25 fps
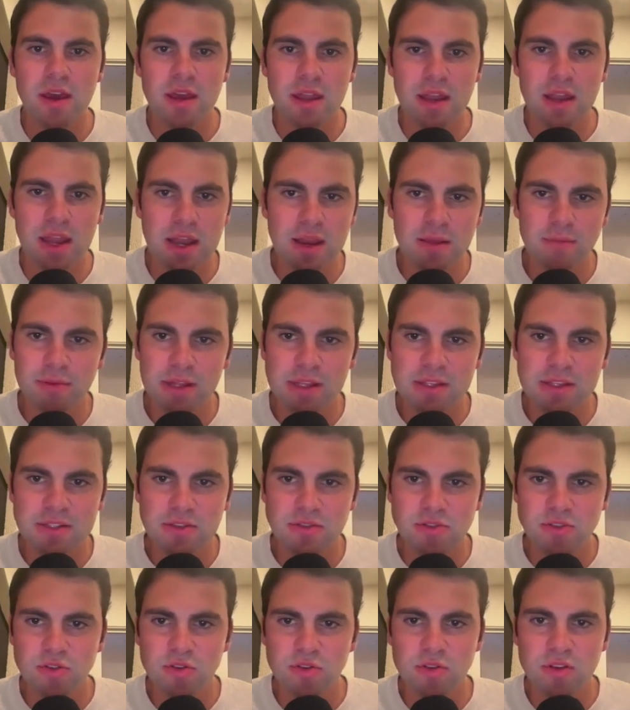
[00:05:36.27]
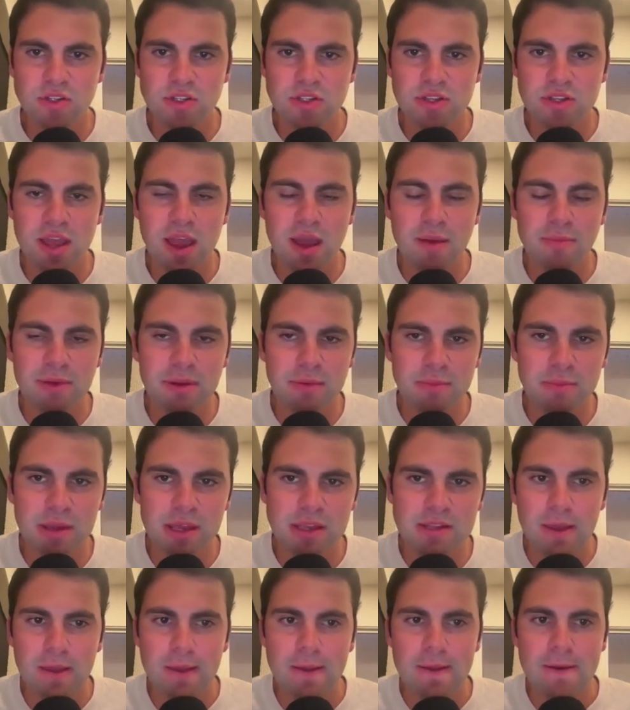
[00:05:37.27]
and any place you truly just copy and
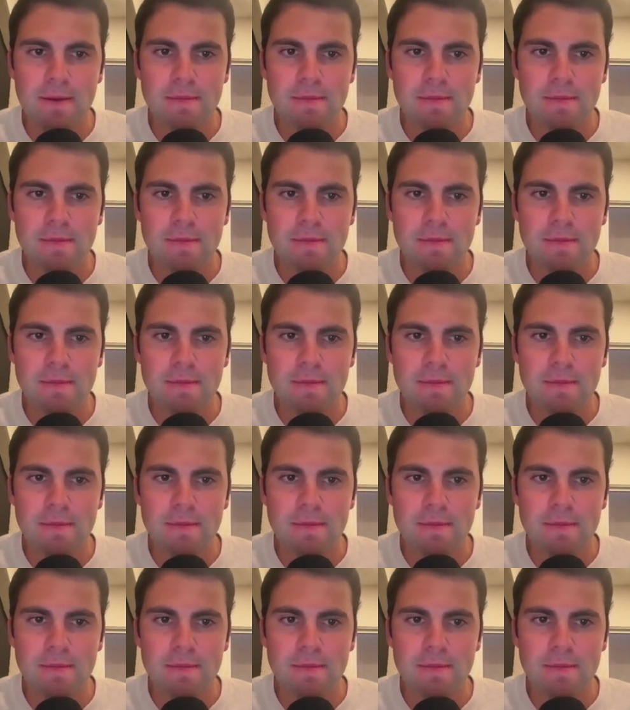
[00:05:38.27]
paste.